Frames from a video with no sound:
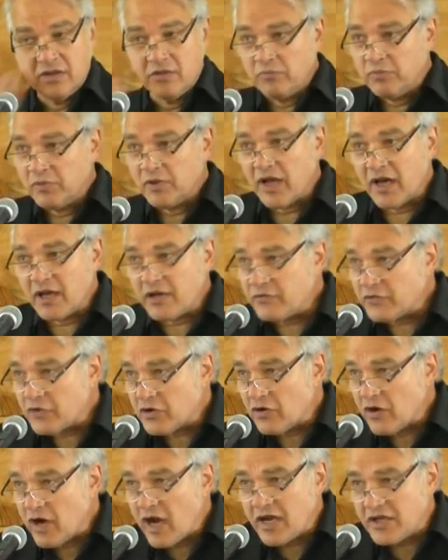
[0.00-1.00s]
the blood of
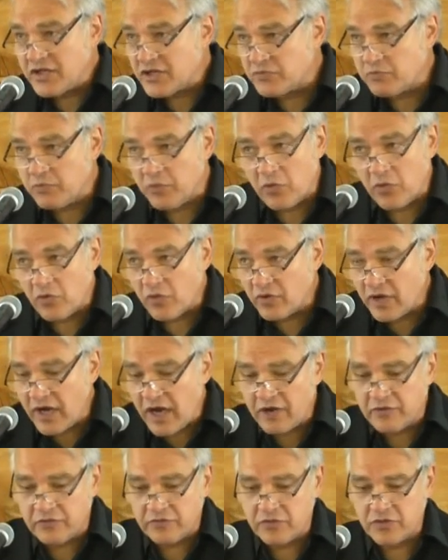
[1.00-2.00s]
Christ poured
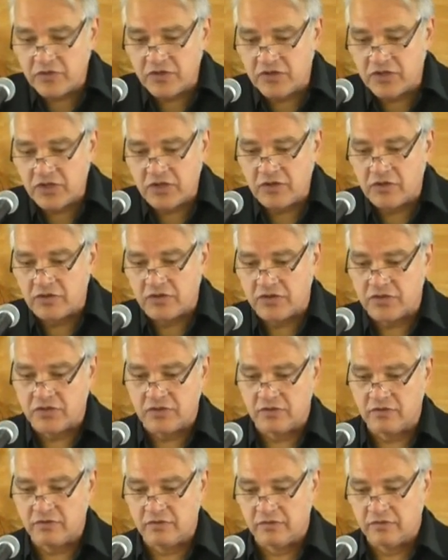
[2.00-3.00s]
out for
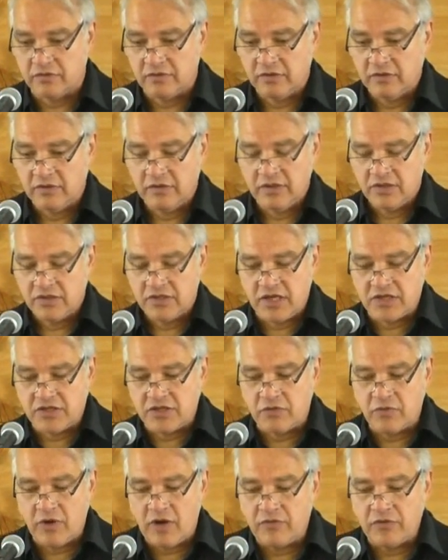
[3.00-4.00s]
sinners. It
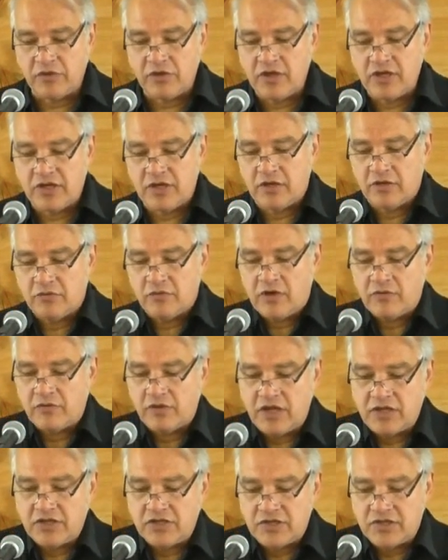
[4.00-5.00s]
says in
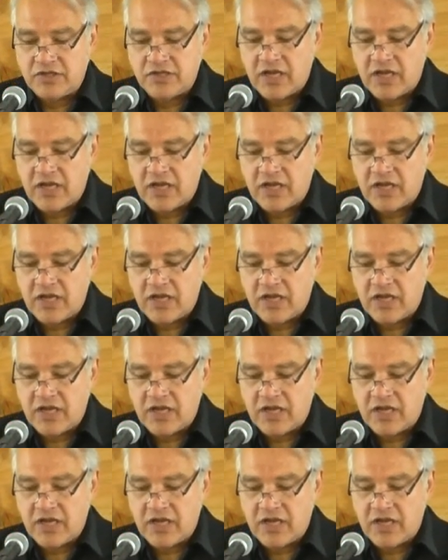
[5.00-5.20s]
Revelation